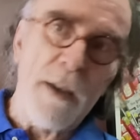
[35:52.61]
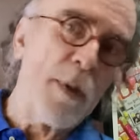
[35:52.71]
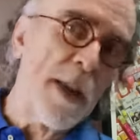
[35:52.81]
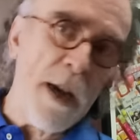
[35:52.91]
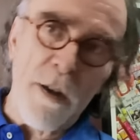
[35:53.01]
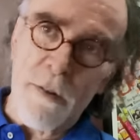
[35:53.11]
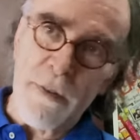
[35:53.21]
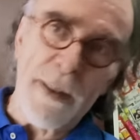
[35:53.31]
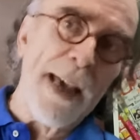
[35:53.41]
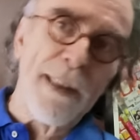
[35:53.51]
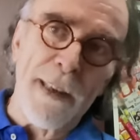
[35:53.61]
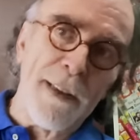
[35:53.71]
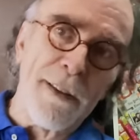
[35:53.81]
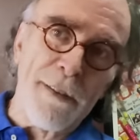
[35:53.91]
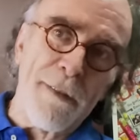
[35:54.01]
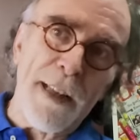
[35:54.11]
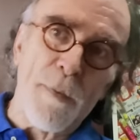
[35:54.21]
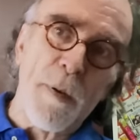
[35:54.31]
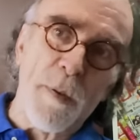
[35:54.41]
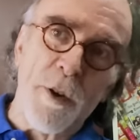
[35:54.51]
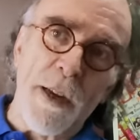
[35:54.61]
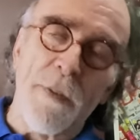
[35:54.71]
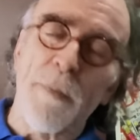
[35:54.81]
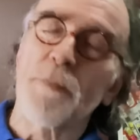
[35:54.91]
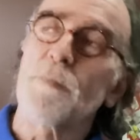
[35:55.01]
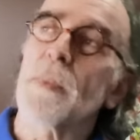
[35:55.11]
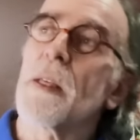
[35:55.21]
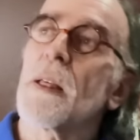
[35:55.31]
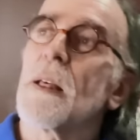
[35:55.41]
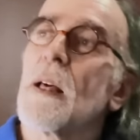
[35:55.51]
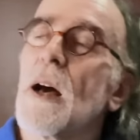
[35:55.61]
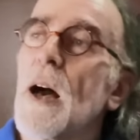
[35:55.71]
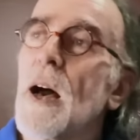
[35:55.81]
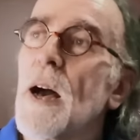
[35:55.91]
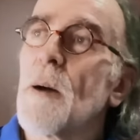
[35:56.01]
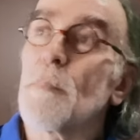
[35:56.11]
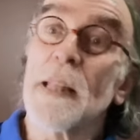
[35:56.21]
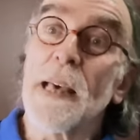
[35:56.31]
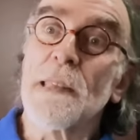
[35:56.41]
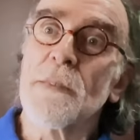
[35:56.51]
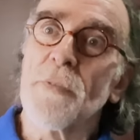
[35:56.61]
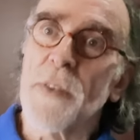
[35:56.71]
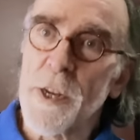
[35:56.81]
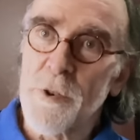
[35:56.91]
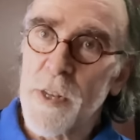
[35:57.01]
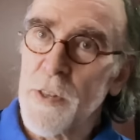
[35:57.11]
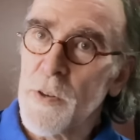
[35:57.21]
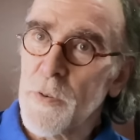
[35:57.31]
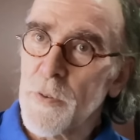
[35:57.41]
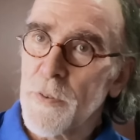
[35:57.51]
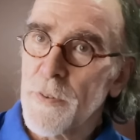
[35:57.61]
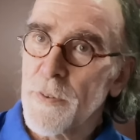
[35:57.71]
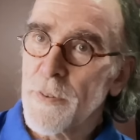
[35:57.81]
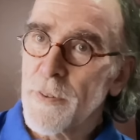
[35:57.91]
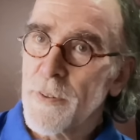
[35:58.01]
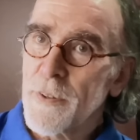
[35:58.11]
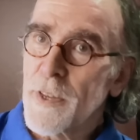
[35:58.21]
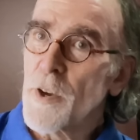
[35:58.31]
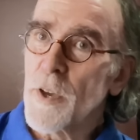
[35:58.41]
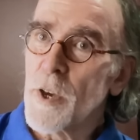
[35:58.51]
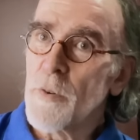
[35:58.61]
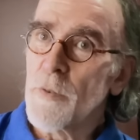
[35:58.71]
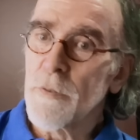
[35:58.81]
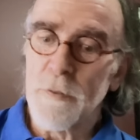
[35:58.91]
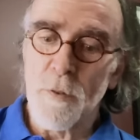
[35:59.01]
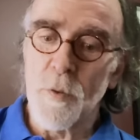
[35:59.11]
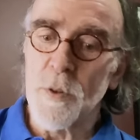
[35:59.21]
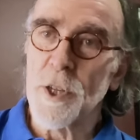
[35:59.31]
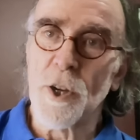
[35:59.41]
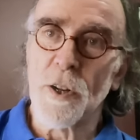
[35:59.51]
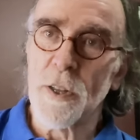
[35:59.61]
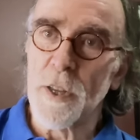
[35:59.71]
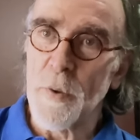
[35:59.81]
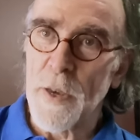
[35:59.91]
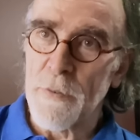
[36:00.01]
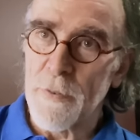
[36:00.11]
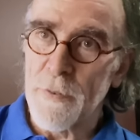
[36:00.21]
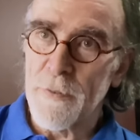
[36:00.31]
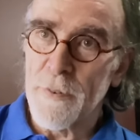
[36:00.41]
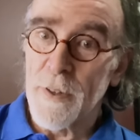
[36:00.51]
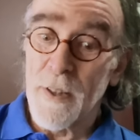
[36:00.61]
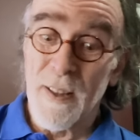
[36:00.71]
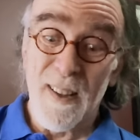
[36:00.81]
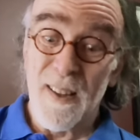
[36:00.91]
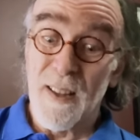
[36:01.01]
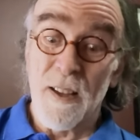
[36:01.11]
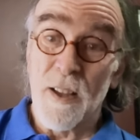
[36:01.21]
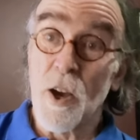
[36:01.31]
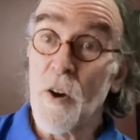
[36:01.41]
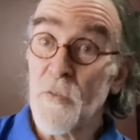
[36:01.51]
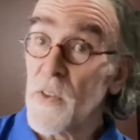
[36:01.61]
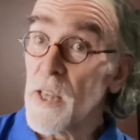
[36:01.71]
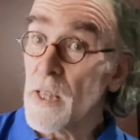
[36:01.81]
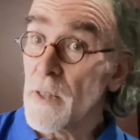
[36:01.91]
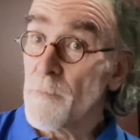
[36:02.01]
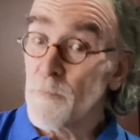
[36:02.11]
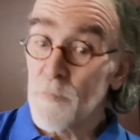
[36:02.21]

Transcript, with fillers: and we're now, that's it. That's where we trade from. Uh, but that's inflationary too. Cocoa, all the chocolate you have. Coffee